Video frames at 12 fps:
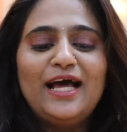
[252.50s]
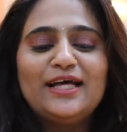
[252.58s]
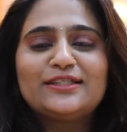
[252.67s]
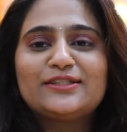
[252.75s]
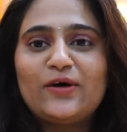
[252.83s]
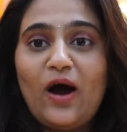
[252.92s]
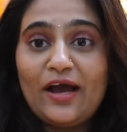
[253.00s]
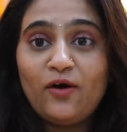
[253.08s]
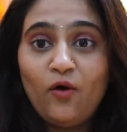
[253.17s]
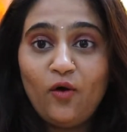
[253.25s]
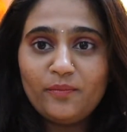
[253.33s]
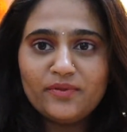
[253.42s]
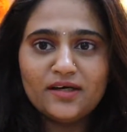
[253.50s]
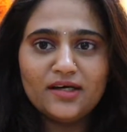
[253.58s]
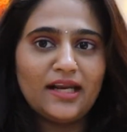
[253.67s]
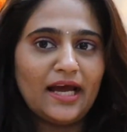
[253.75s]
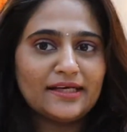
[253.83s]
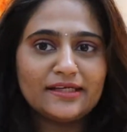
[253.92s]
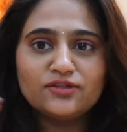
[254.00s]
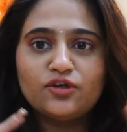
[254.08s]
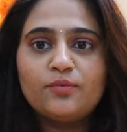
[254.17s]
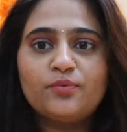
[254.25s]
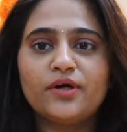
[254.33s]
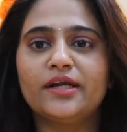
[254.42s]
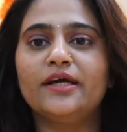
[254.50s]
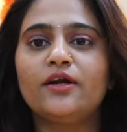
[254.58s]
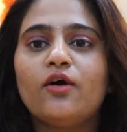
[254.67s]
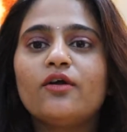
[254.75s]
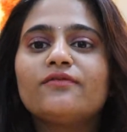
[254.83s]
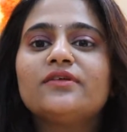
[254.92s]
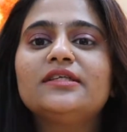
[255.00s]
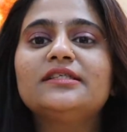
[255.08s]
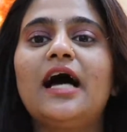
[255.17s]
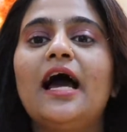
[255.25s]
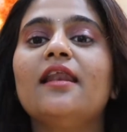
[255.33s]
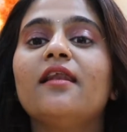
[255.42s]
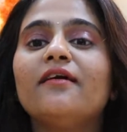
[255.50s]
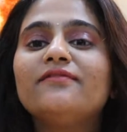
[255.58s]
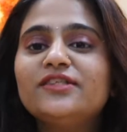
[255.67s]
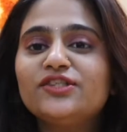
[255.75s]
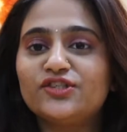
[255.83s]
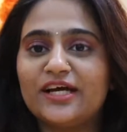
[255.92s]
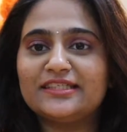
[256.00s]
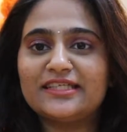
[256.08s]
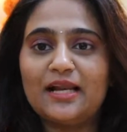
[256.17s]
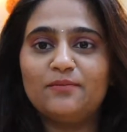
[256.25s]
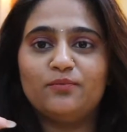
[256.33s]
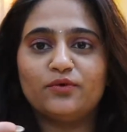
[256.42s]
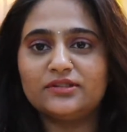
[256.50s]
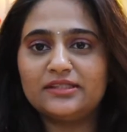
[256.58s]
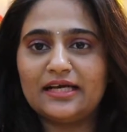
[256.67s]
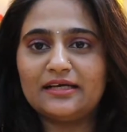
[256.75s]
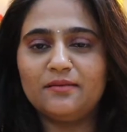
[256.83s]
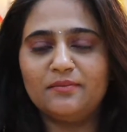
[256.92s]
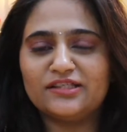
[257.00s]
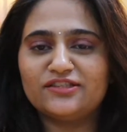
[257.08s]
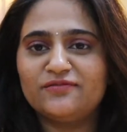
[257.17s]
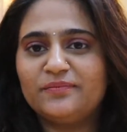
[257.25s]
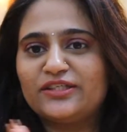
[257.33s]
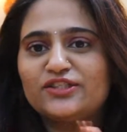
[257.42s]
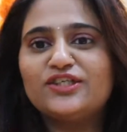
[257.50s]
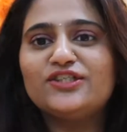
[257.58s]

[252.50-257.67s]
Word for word: So I hope the lighting's all pretty and all of this. I love this dress. I'll post like a bunch of pictures